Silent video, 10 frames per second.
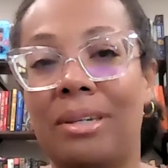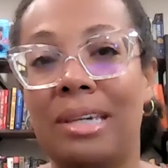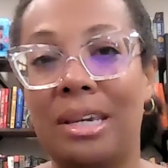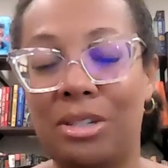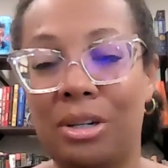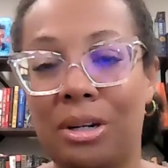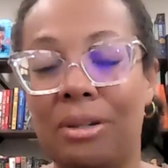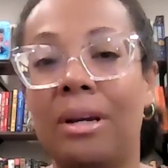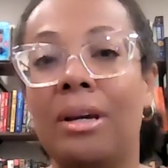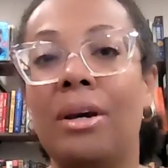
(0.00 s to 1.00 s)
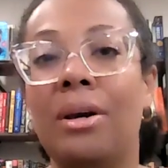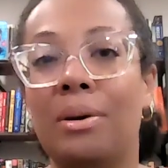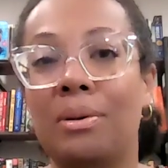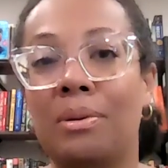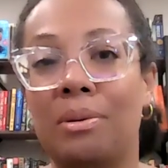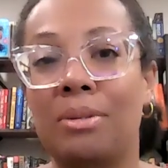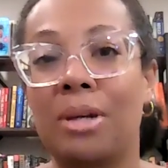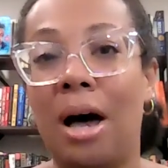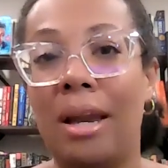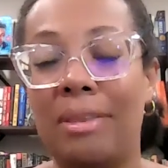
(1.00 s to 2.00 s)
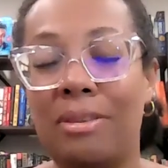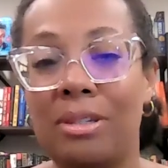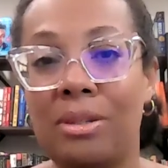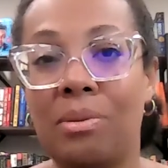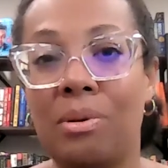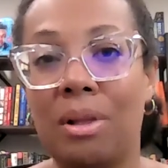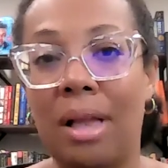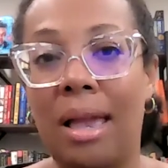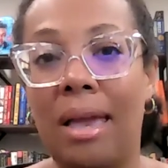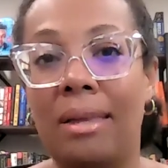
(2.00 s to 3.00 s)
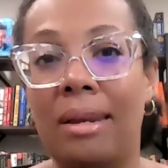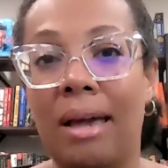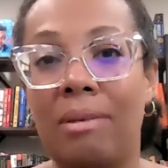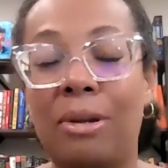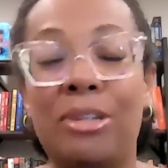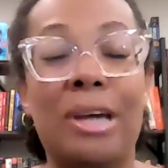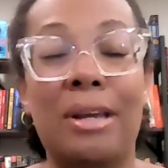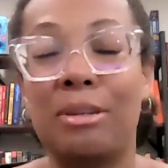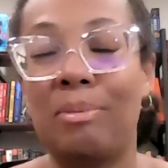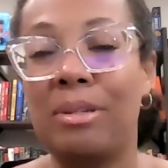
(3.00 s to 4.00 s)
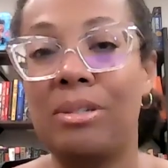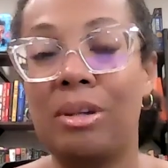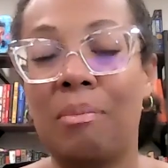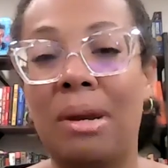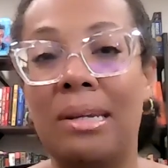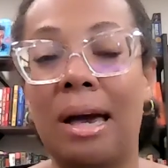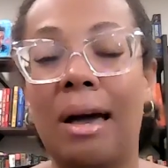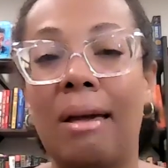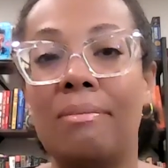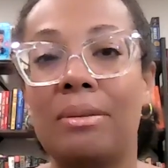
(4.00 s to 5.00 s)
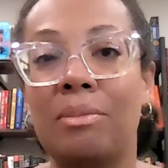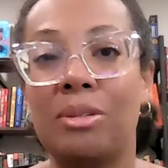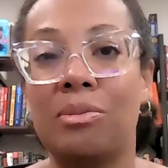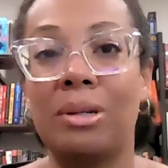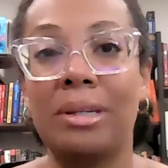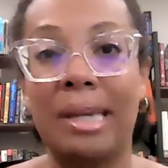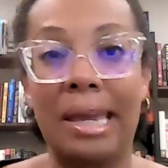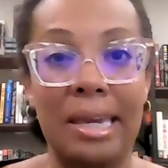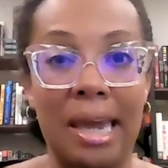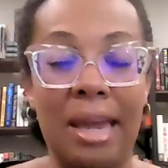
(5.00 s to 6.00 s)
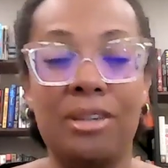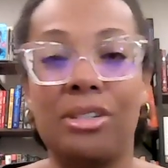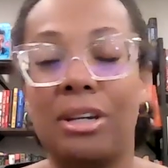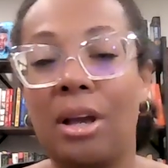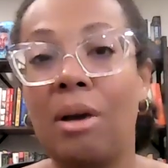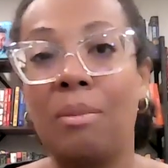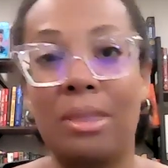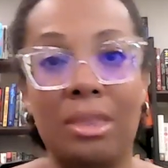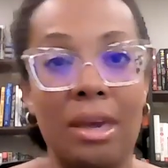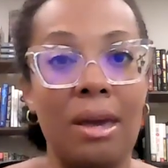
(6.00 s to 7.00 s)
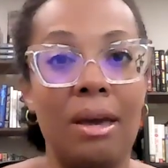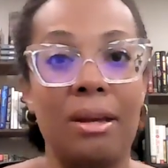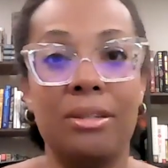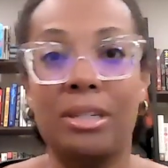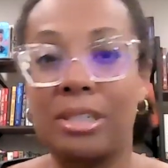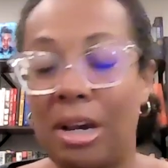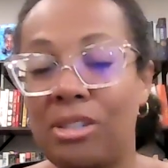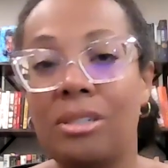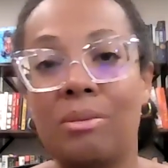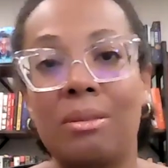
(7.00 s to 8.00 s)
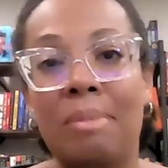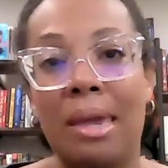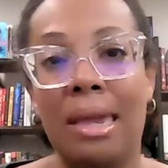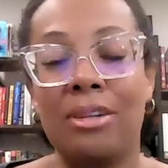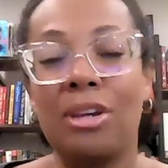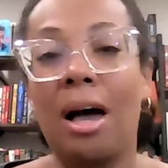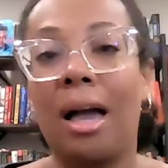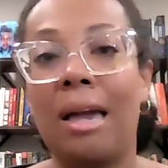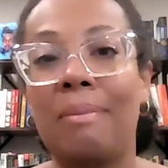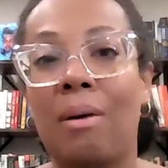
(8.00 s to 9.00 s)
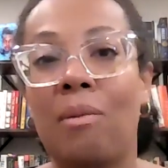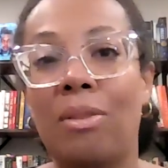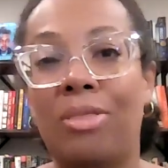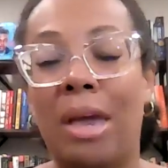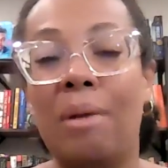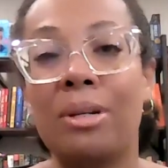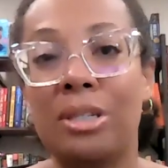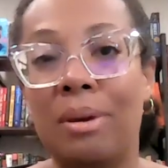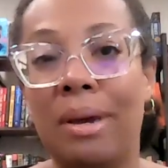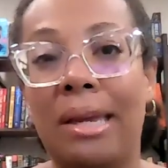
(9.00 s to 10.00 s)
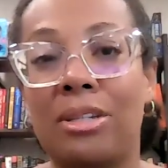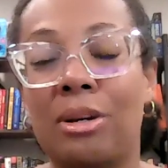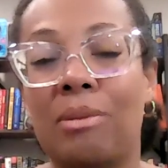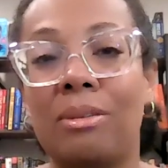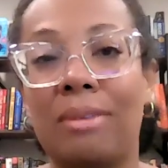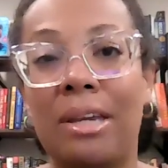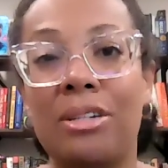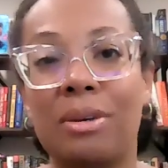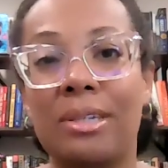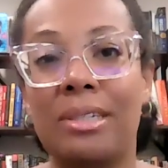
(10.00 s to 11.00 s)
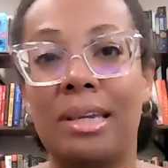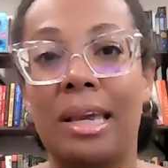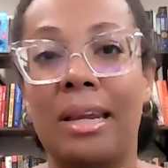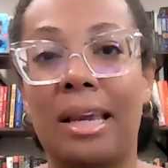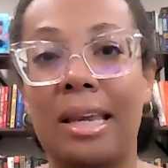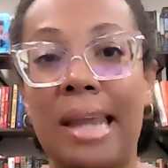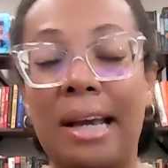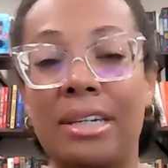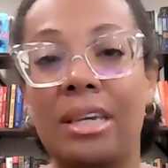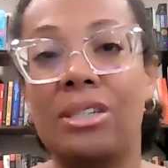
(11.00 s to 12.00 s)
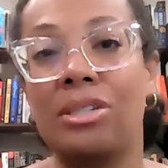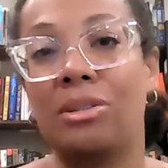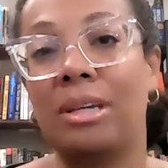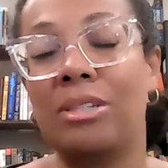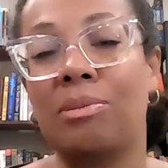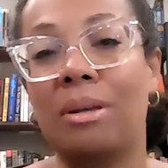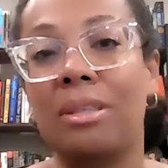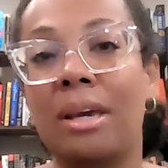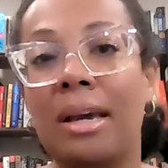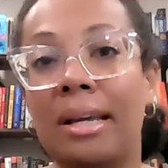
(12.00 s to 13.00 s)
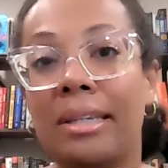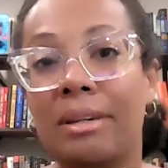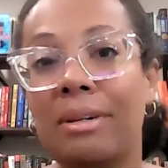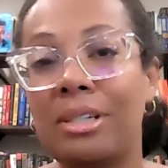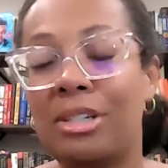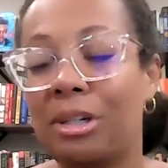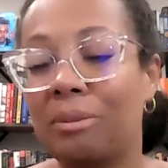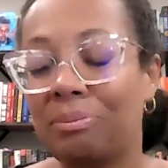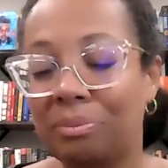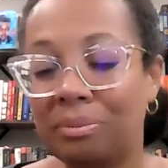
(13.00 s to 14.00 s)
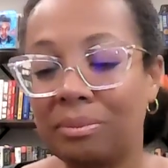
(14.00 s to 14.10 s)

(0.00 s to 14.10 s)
with a teacher who taught in the school and had reached out to me so many times and was really engaged with discussions with me and talking about what they were doing in terms of interest in connecting students with literature.